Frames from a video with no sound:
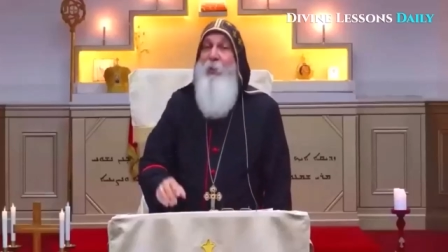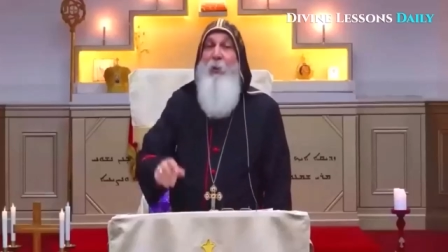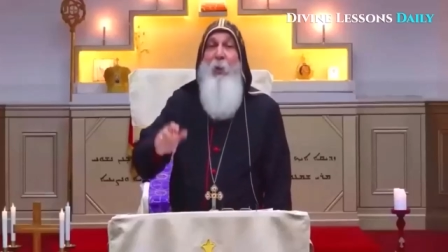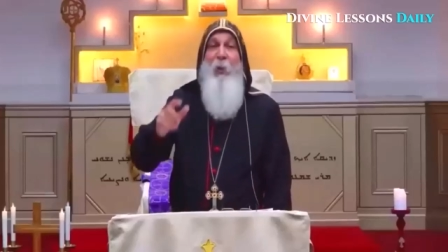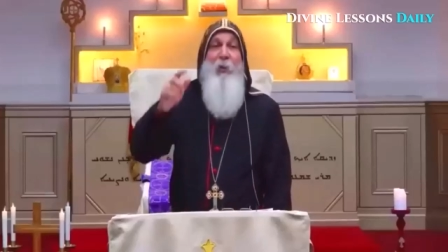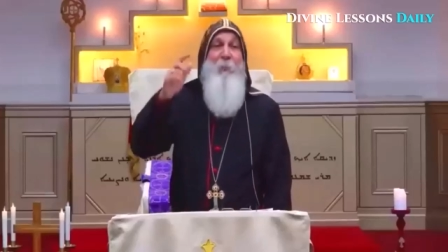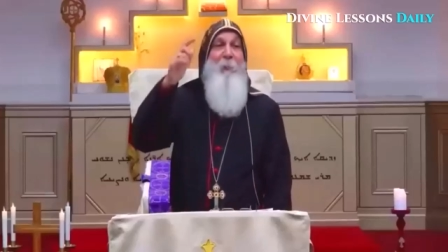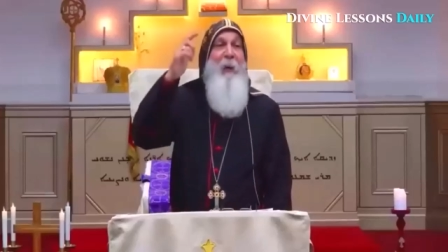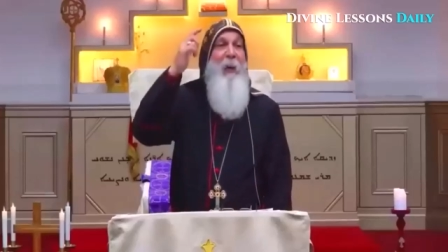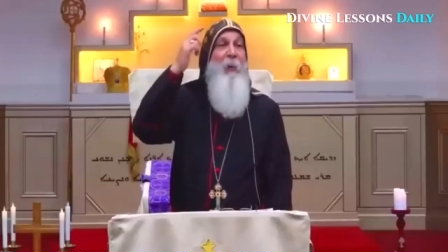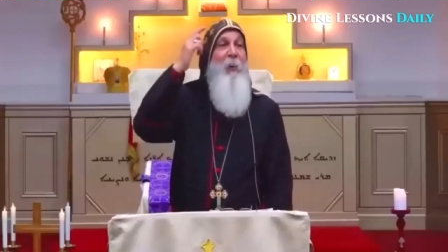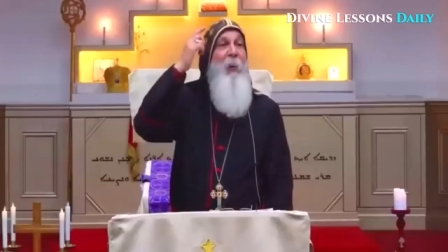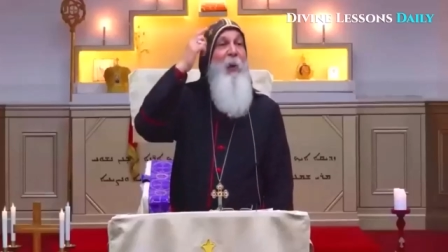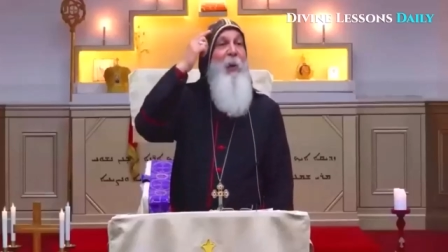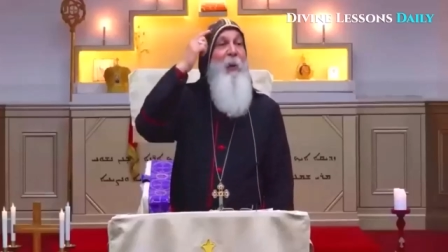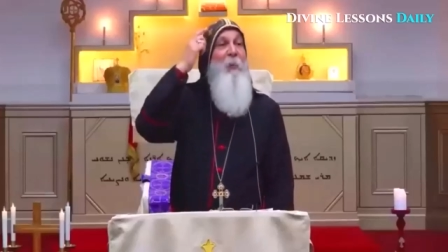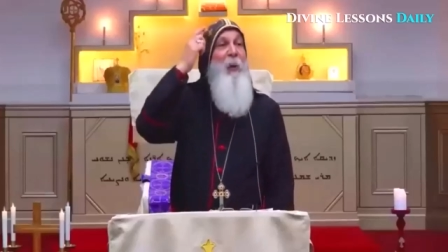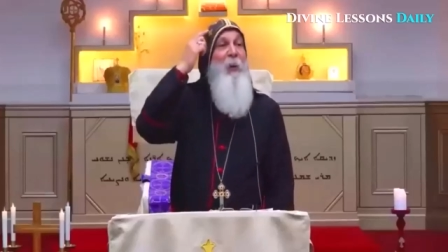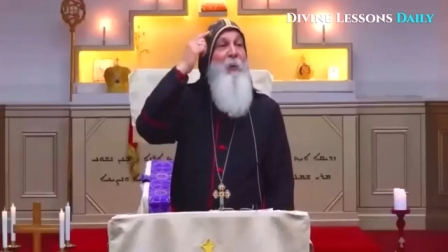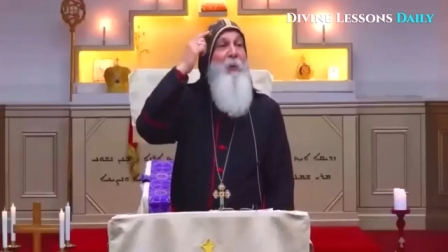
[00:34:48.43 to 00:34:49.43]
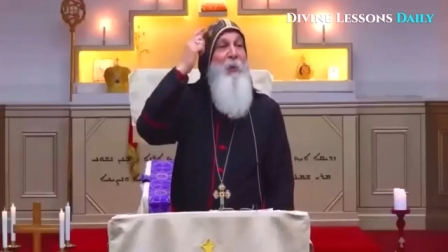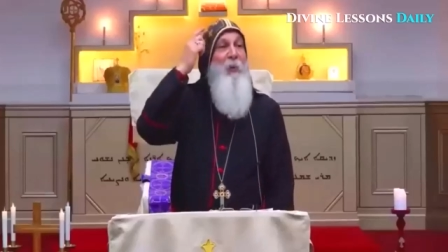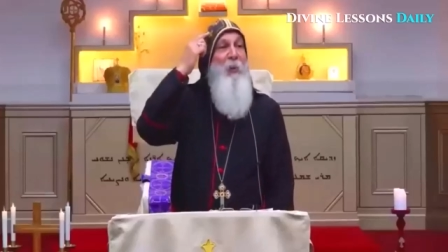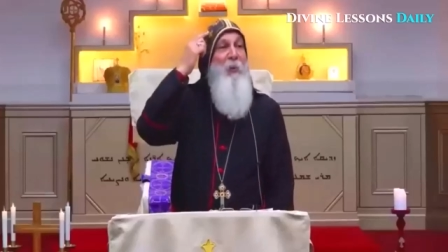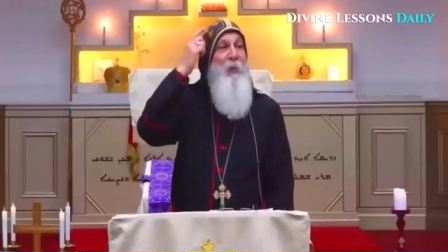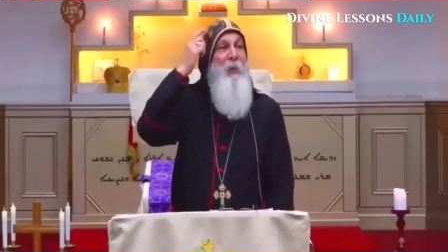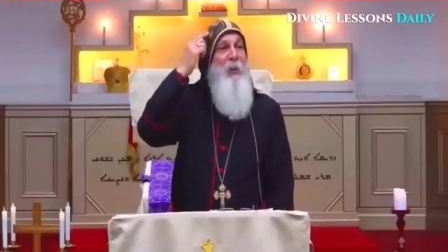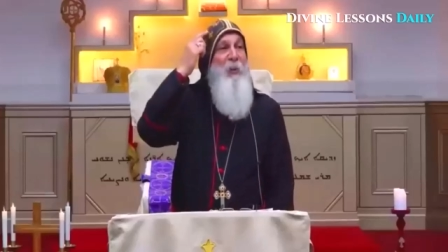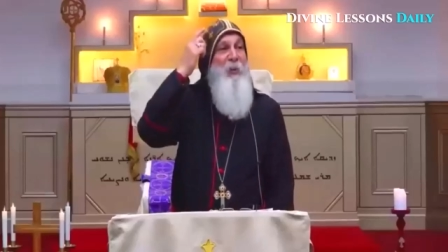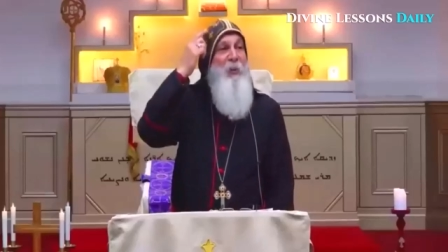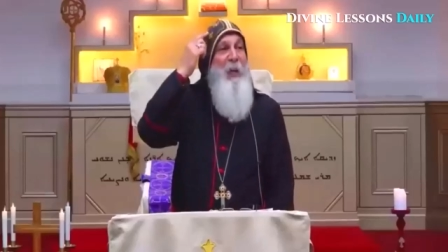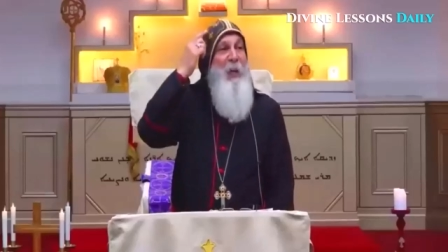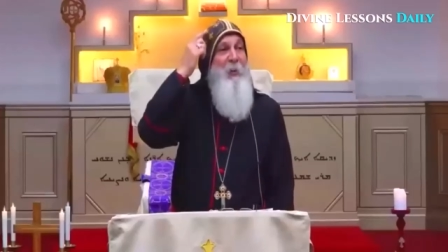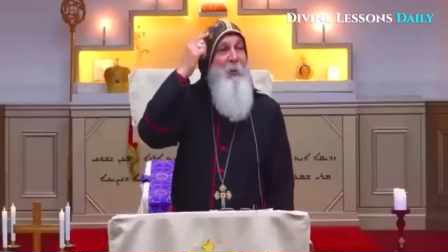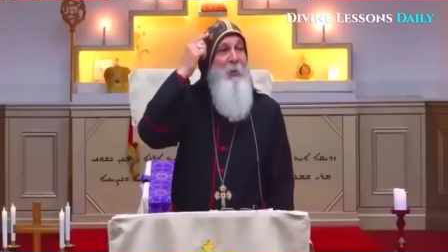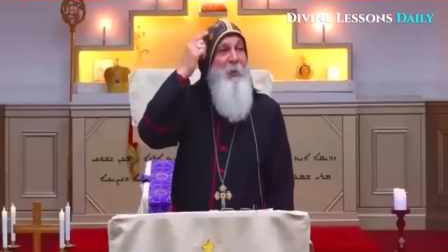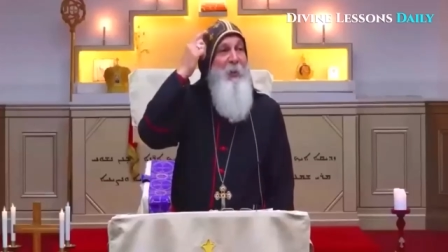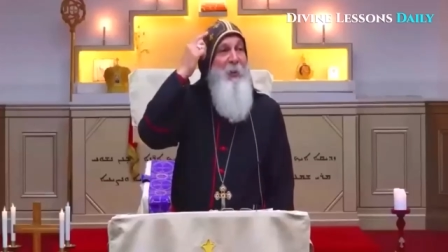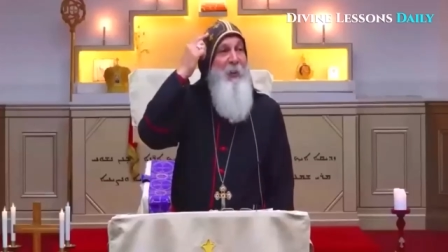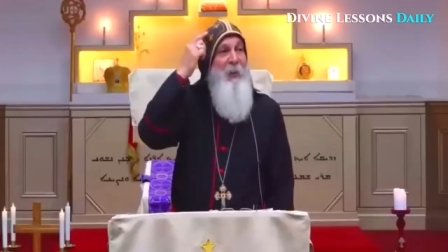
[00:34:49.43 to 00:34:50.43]
goes back all the way to the third
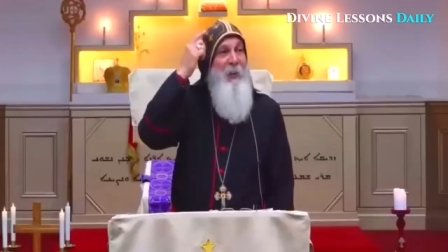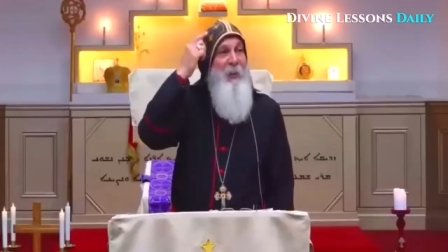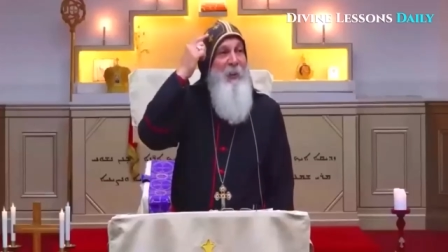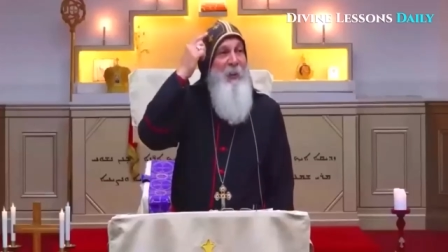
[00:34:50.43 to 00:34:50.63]
century.